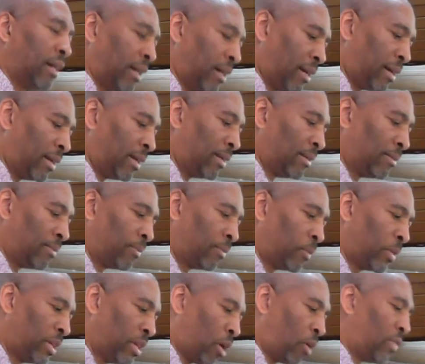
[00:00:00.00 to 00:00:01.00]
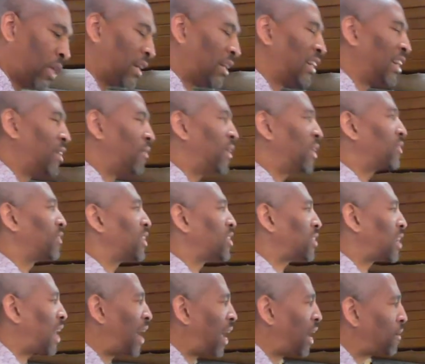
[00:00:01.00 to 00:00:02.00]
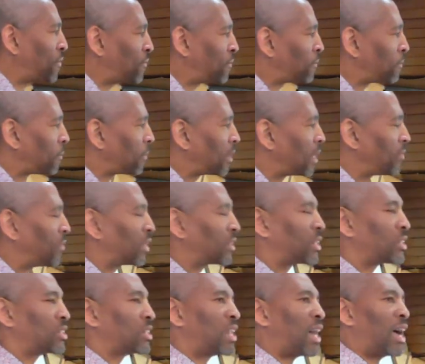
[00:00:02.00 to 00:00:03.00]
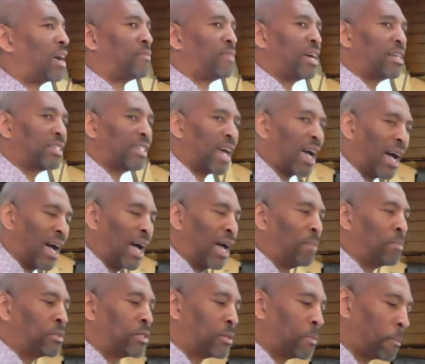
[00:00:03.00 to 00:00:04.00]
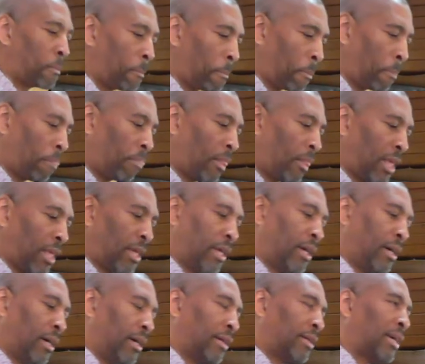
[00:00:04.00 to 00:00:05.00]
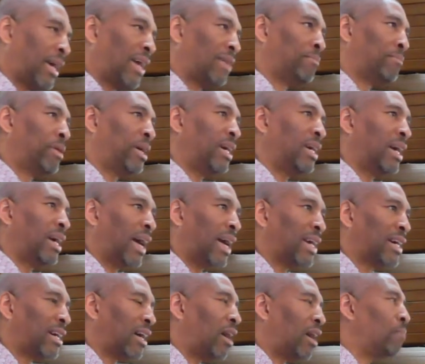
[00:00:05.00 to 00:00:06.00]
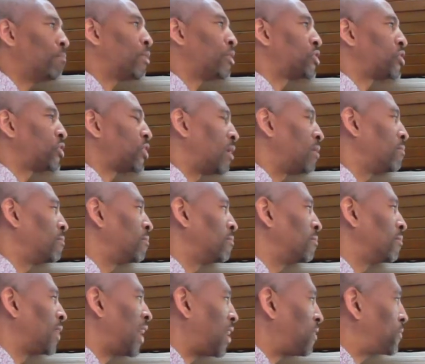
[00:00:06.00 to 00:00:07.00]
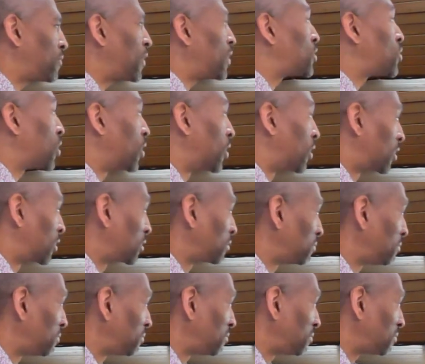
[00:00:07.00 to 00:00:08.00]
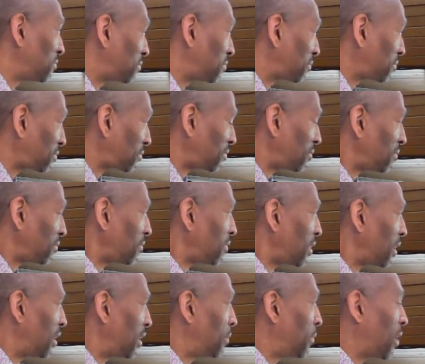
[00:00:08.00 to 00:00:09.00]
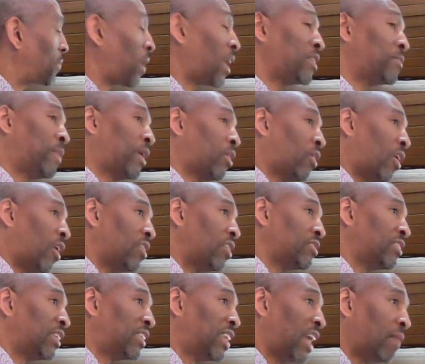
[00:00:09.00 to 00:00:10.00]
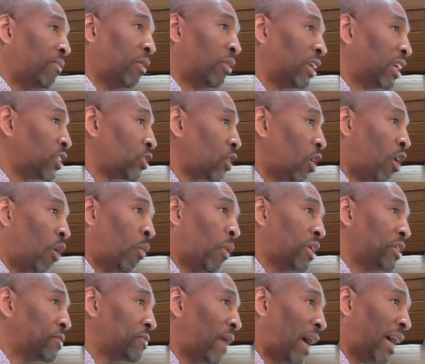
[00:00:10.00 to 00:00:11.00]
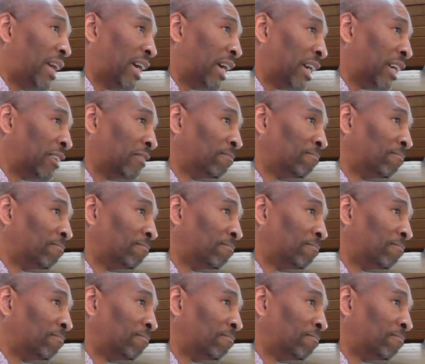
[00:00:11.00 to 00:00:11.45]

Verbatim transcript: Um, we know that living this life, living this life at times, uh, can be a cumbersome adventure. Amen. That's because the devil is always fighting.